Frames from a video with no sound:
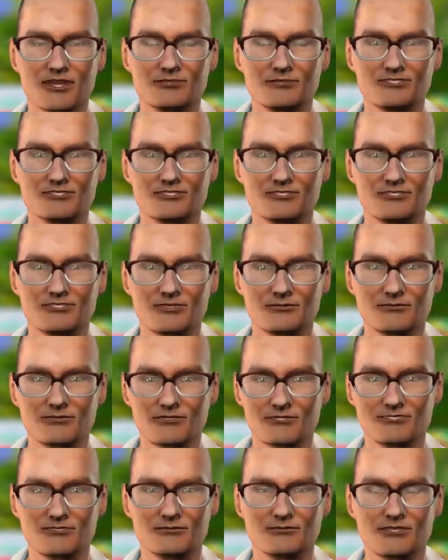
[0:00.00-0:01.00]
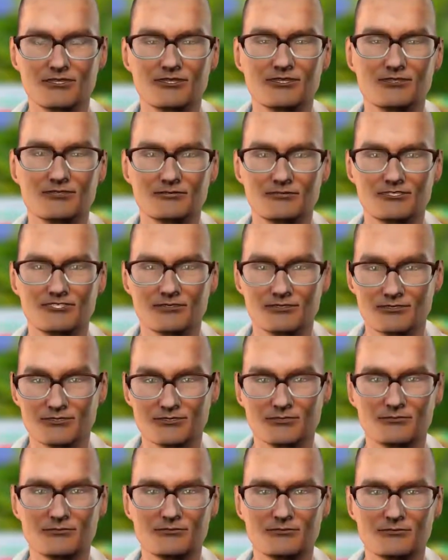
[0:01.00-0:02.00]
and the
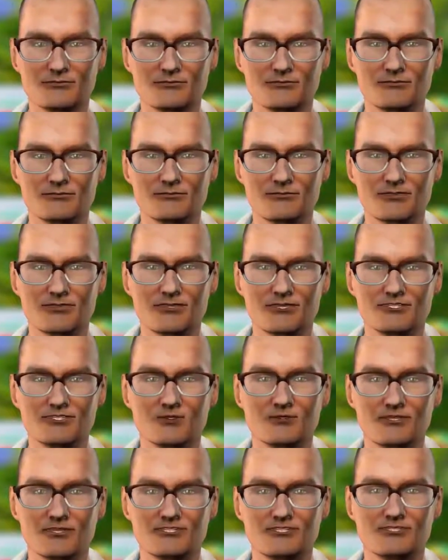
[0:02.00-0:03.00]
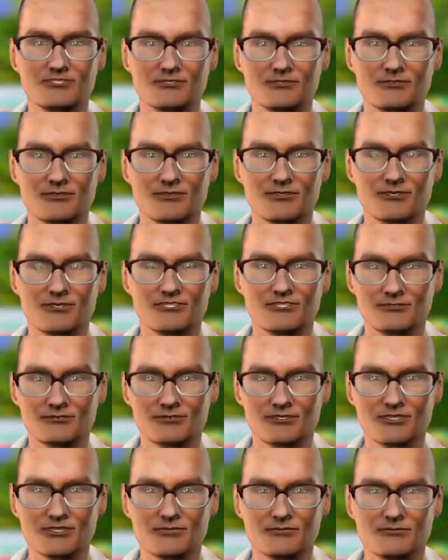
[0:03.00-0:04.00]
forthrightness of this message of
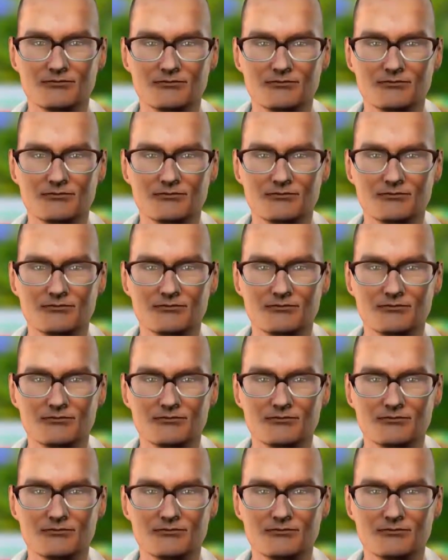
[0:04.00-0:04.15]
Islam.